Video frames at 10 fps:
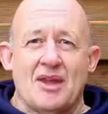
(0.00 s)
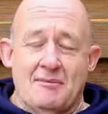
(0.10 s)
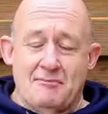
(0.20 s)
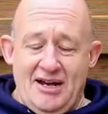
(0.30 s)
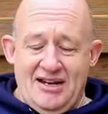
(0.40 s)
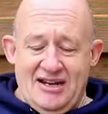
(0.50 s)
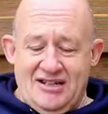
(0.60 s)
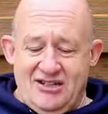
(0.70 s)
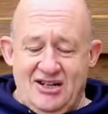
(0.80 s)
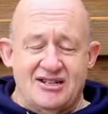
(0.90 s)
But it
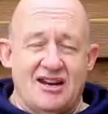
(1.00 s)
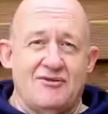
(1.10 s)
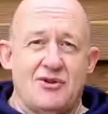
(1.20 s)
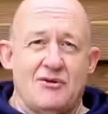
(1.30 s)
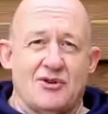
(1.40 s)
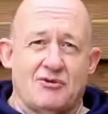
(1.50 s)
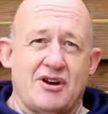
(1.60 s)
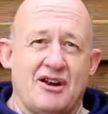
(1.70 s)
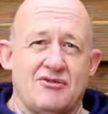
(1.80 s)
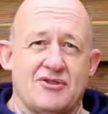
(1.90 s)
does give you
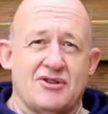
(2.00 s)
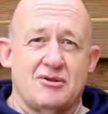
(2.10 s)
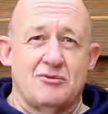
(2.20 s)
300,